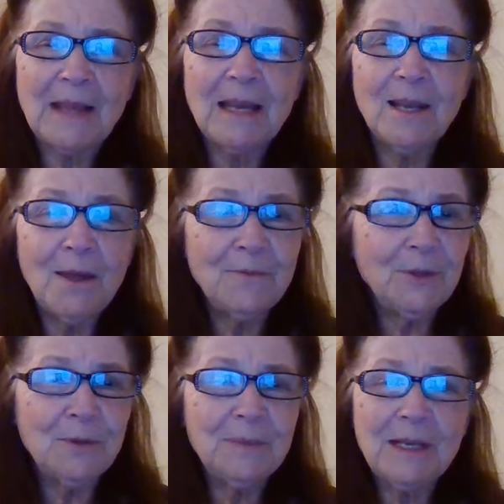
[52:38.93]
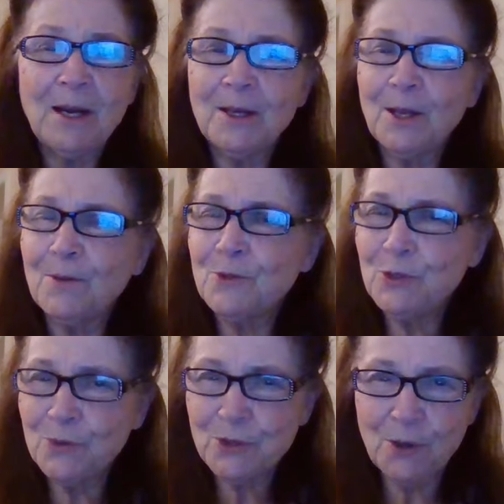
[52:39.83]
I love you. God loves
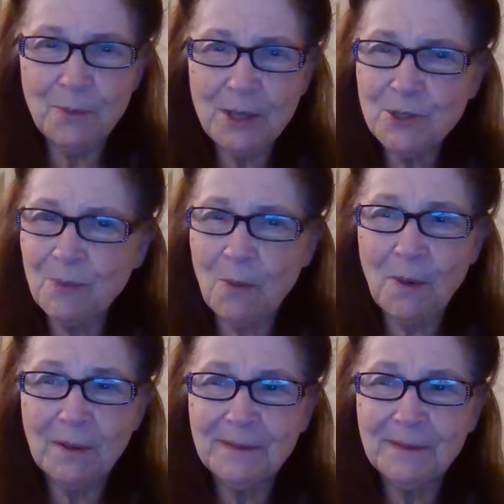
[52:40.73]
you so much more.